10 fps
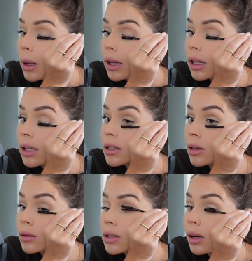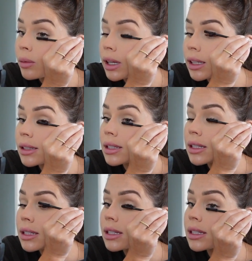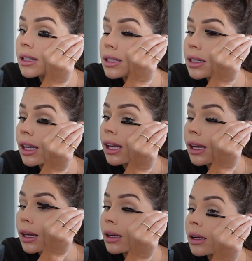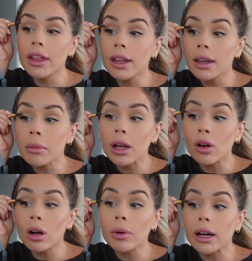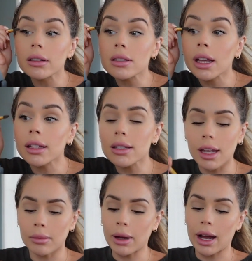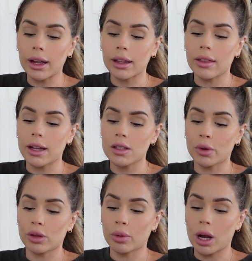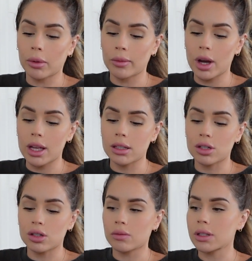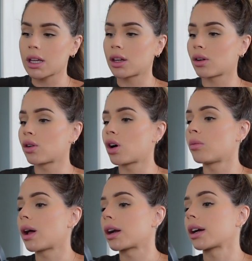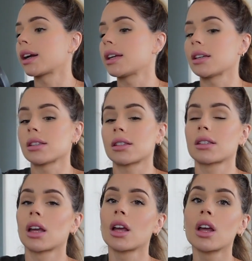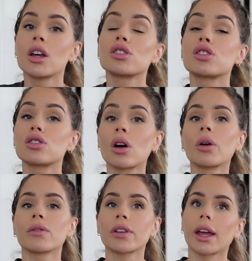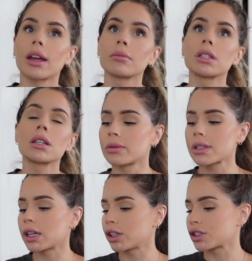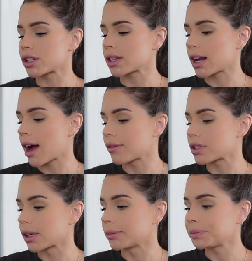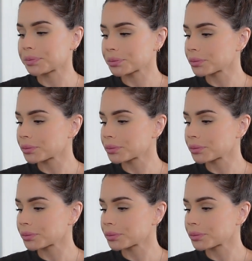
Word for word: kidney stones that we can see see. Then my gallbladder scans came back and that's where the problem was. She was like, your gallbladder is so inflamed. She was like, you're just gonna have to,